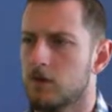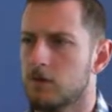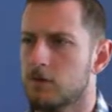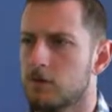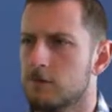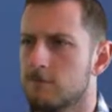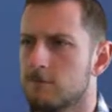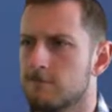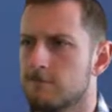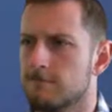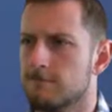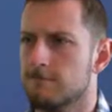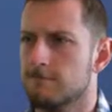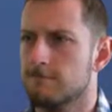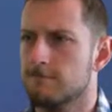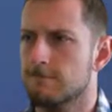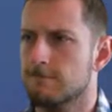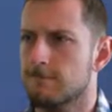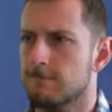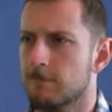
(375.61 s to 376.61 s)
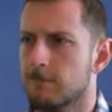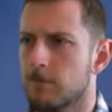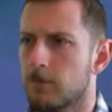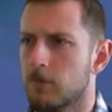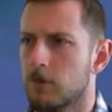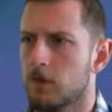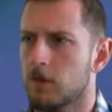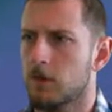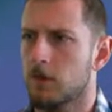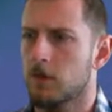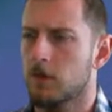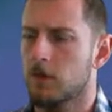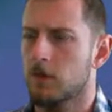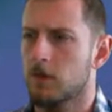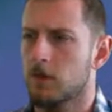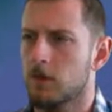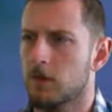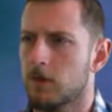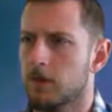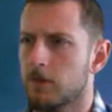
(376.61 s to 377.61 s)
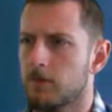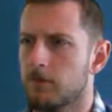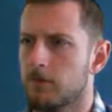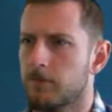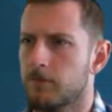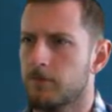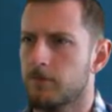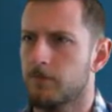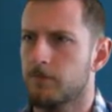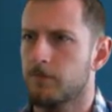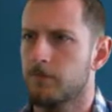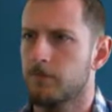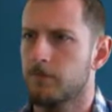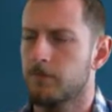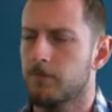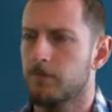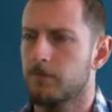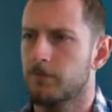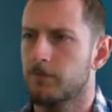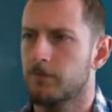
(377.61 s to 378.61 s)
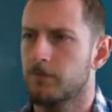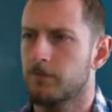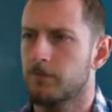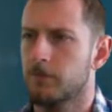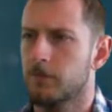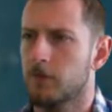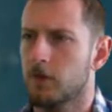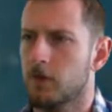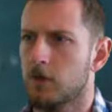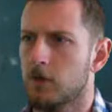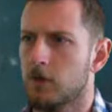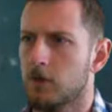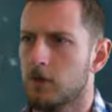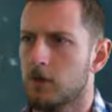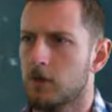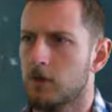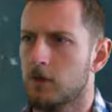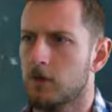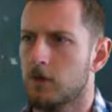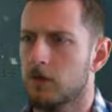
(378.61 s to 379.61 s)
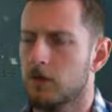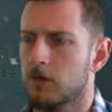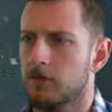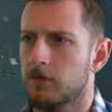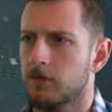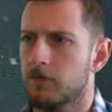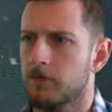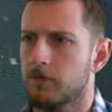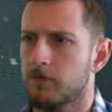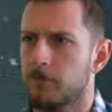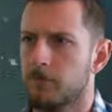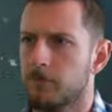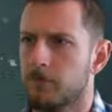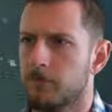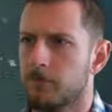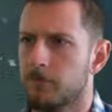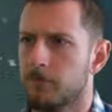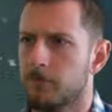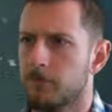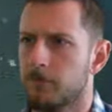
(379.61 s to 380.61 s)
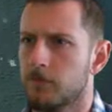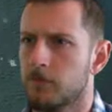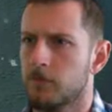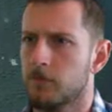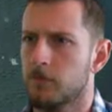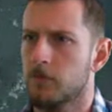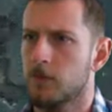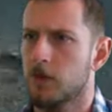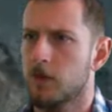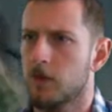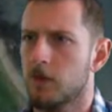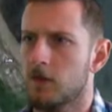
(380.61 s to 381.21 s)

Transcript: Nobody speaks.